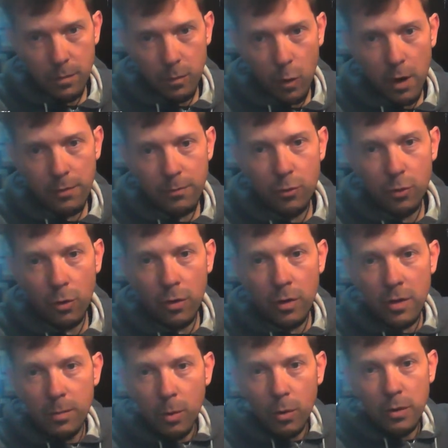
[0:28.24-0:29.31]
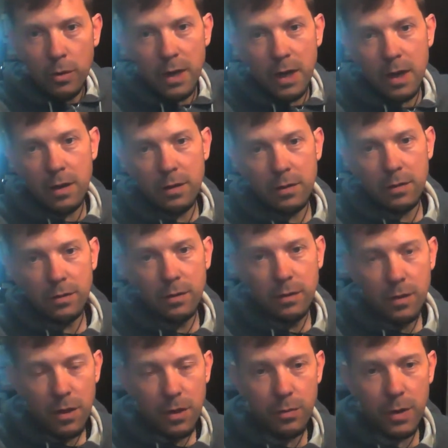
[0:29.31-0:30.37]
what I've drawn on the board are
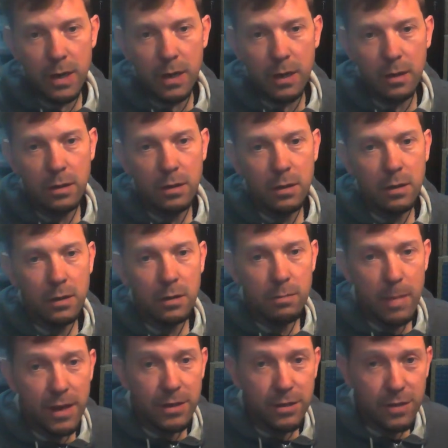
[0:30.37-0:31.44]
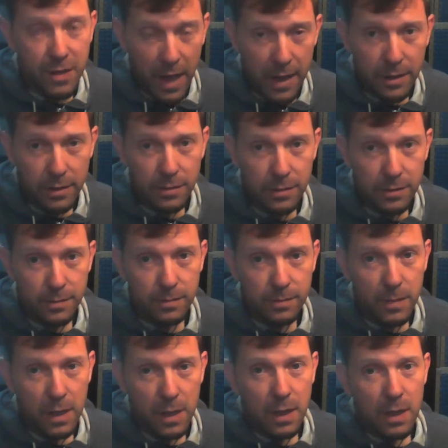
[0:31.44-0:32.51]
three major scales,
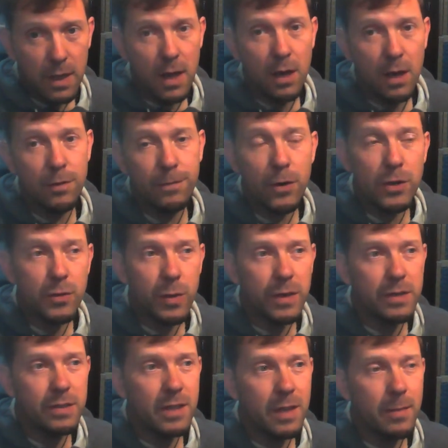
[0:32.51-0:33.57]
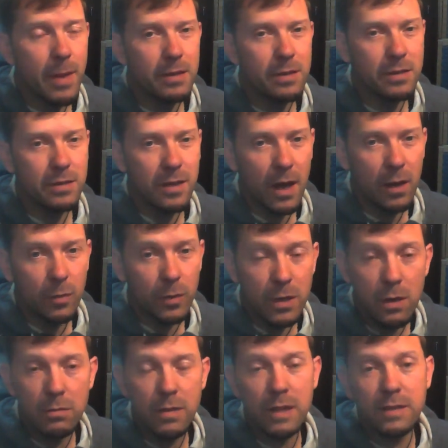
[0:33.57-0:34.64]
and the first one is C major scale. We
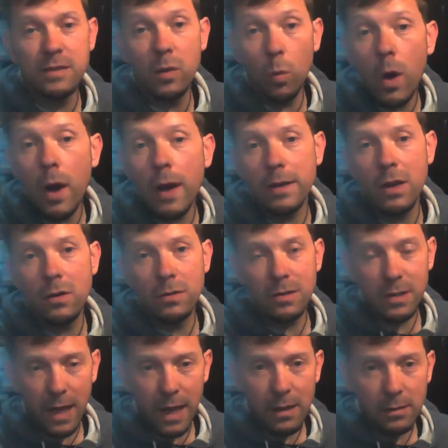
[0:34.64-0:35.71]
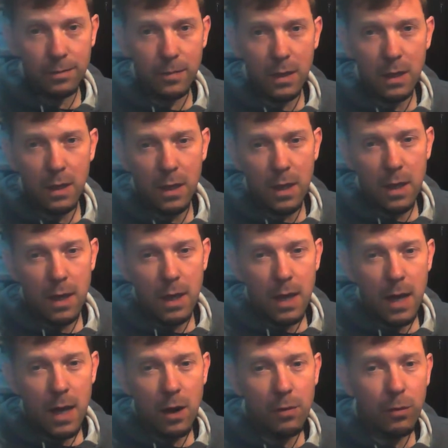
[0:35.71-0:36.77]
know that's the white note scale,
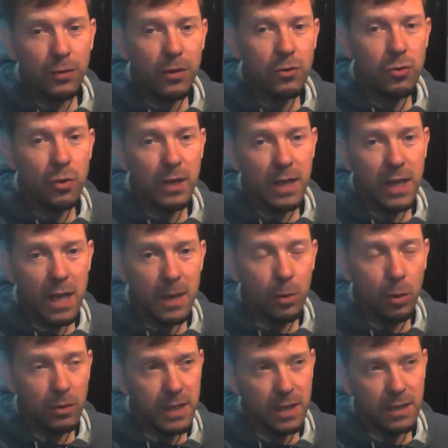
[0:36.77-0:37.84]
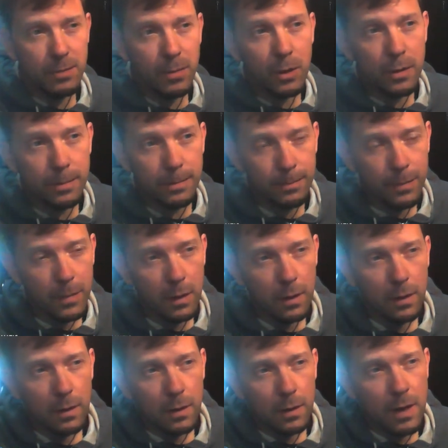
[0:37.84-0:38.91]
and I've also drawn a keyboard down the bottom.
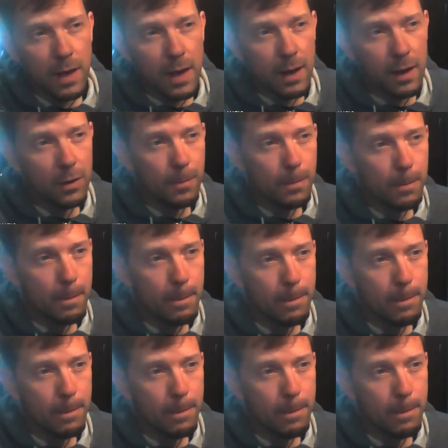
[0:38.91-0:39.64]
Now,